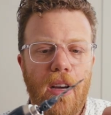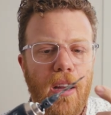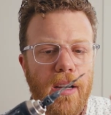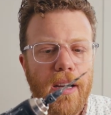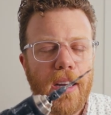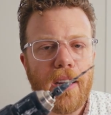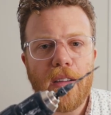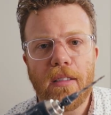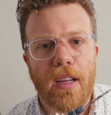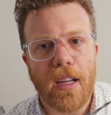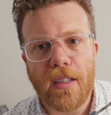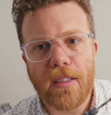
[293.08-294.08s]
on here,
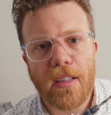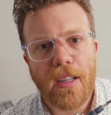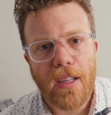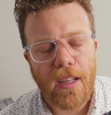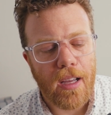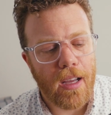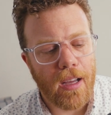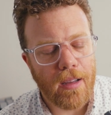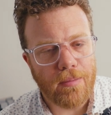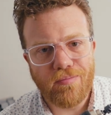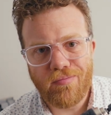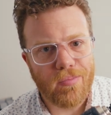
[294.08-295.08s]
and
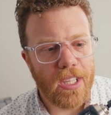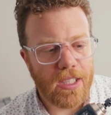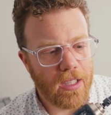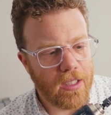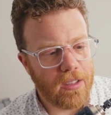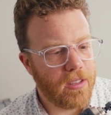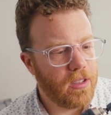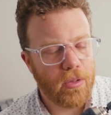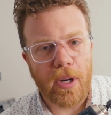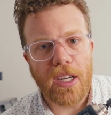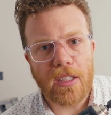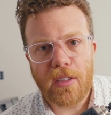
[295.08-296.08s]
it does
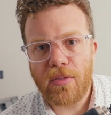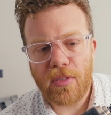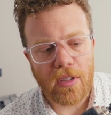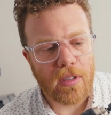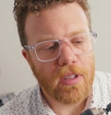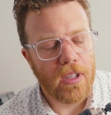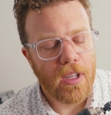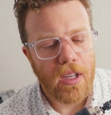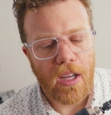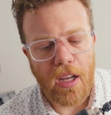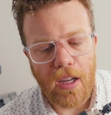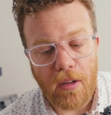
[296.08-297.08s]
great for
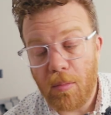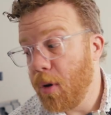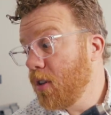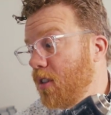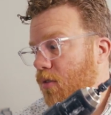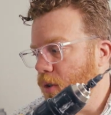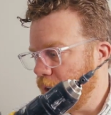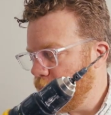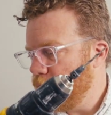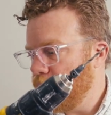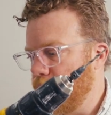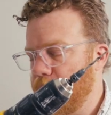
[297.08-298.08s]
most of what I'm
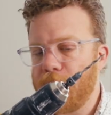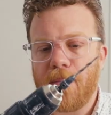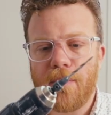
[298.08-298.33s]
doing.